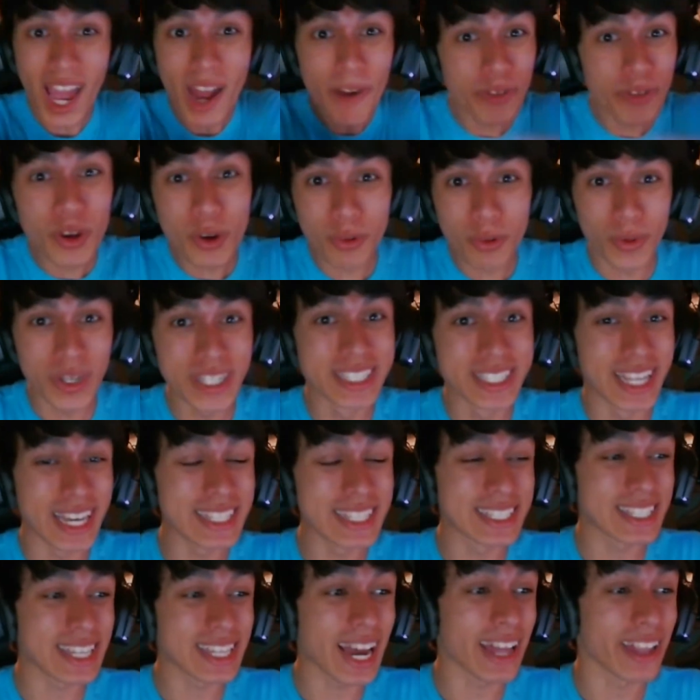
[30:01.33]
everyone went
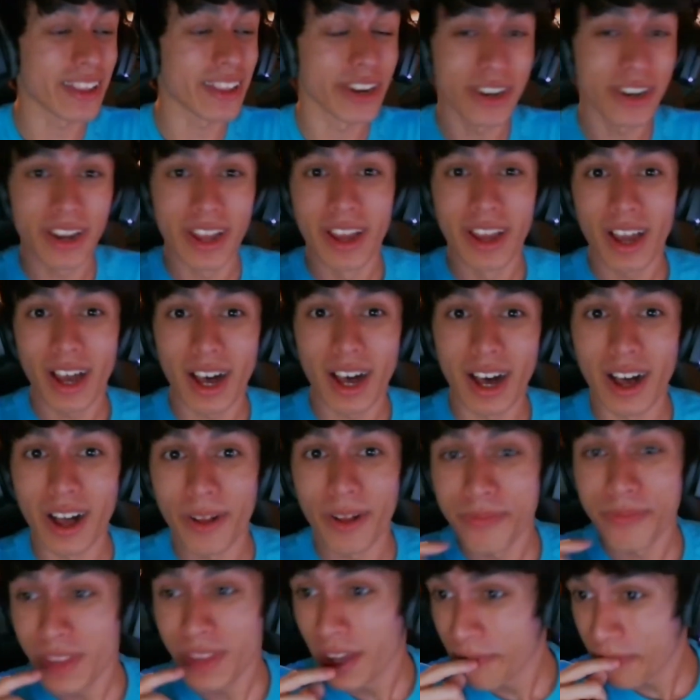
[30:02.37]
dead silent.
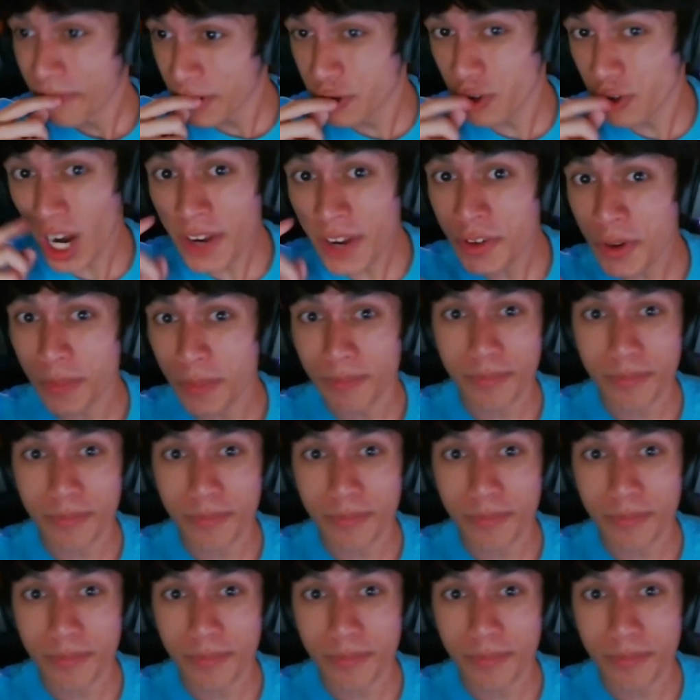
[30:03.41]
The driver